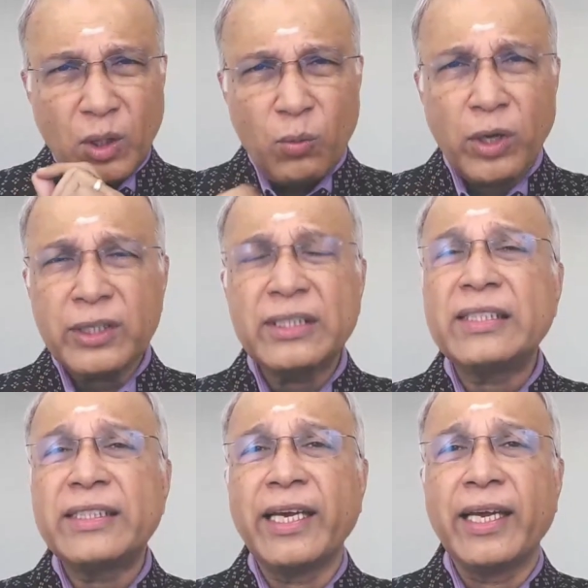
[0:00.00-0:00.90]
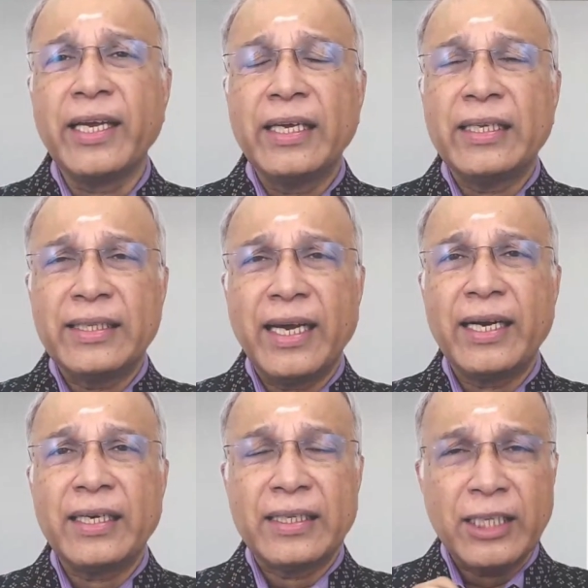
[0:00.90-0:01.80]
What does it say?
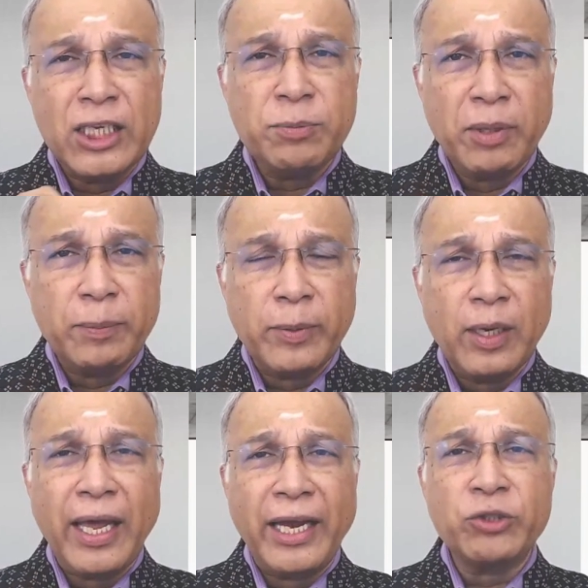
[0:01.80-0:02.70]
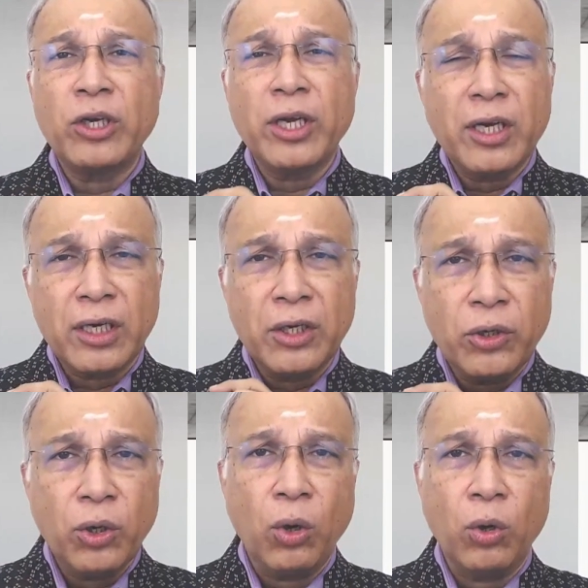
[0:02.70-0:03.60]
That these people actually
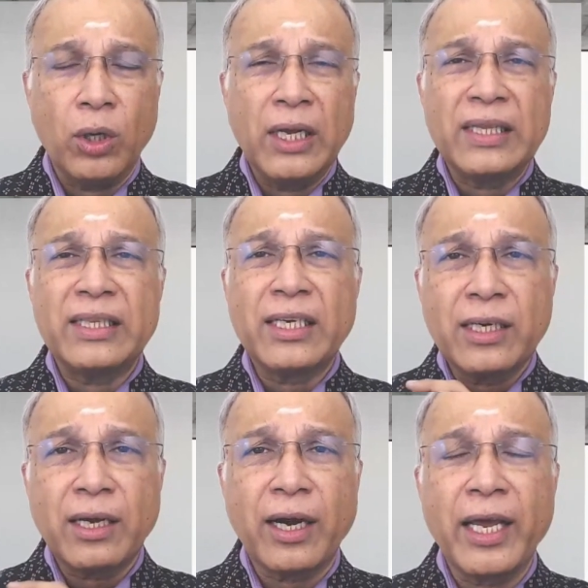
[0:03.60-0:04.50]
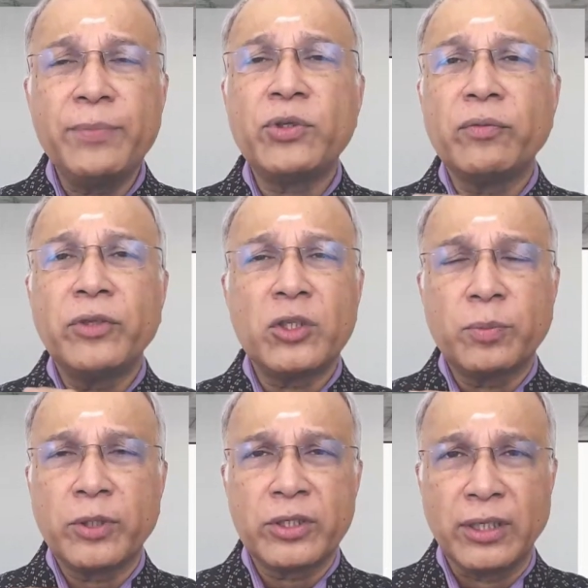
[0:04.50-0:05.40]
condone the crimes of this
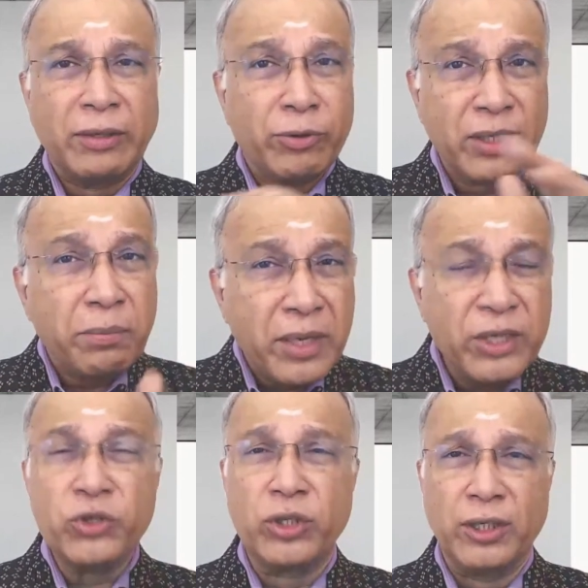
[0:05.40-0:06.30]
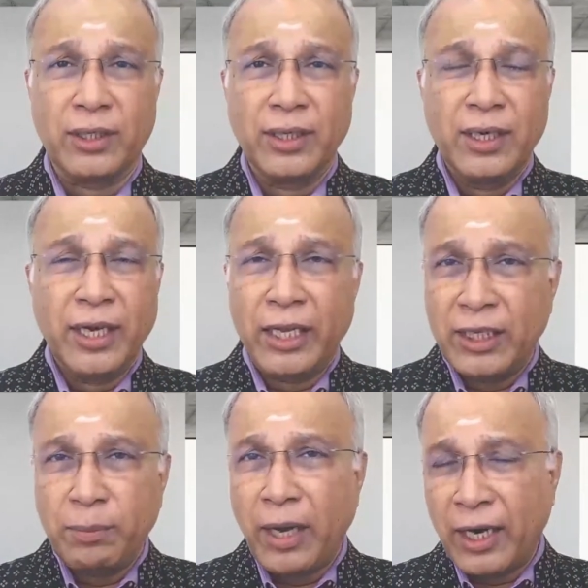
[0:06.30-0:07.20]
person. He was a minister in
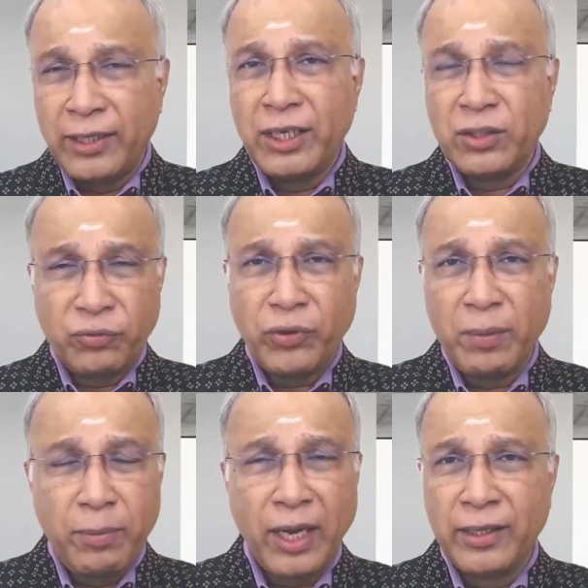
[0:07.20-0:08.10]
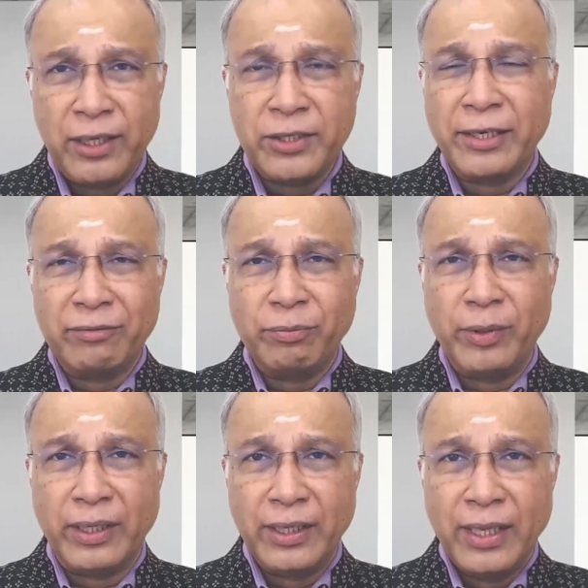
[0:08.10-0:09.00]
the Bangladesh, Free Bangladesh government,